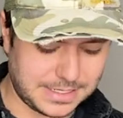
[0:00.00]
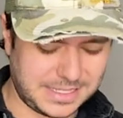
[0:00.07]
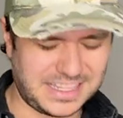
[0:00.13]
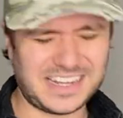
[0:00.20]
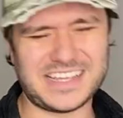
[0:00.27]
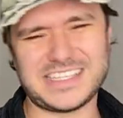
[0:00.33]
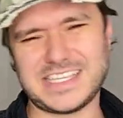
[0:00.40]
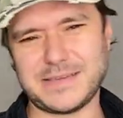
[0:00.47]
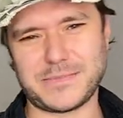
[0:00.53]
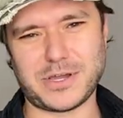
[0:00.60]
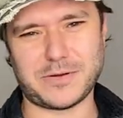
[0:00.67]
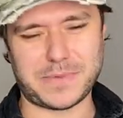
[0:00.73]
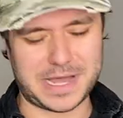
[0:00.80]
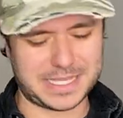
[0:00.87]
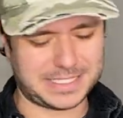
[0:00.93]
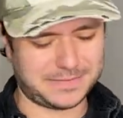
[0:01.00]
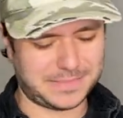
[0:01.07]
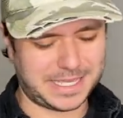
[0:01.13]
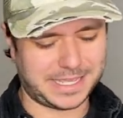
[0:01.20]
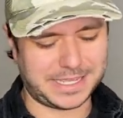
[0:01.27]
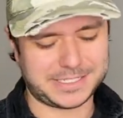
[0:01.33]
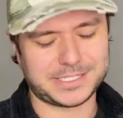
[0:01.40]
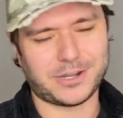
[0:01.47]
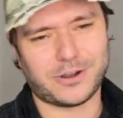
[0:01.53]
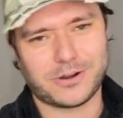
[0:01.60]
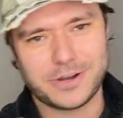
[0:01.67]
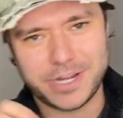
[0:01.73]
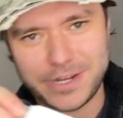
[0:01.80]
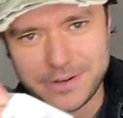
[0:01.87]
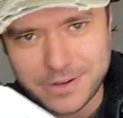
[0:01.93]
And then I see him go buy some like Guitar
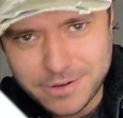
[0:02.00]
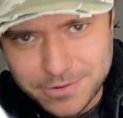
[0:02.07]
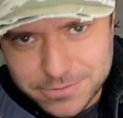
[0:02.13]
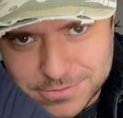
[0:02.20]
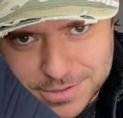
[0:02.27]
Hero